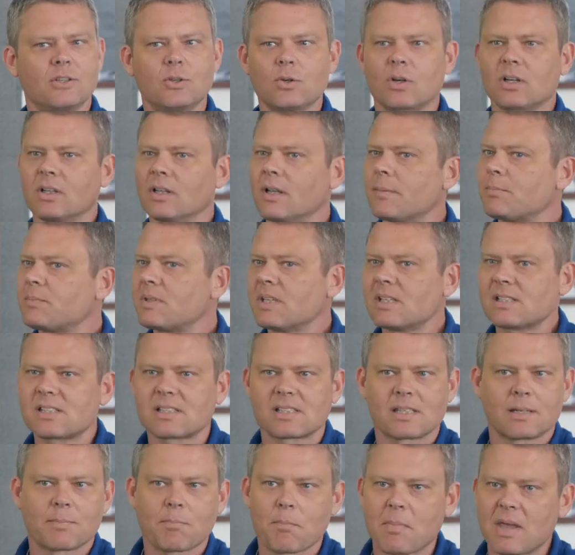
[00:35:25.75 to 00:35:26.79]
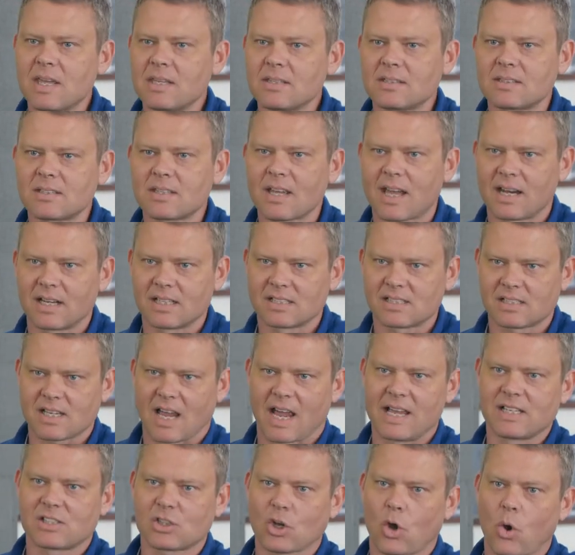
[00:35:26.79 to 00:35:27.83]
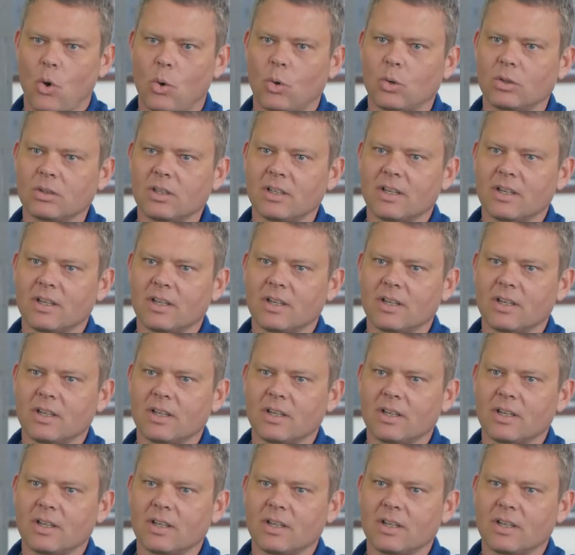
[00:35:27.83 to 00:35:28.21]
eucalyptus and mint, and it's ice cold.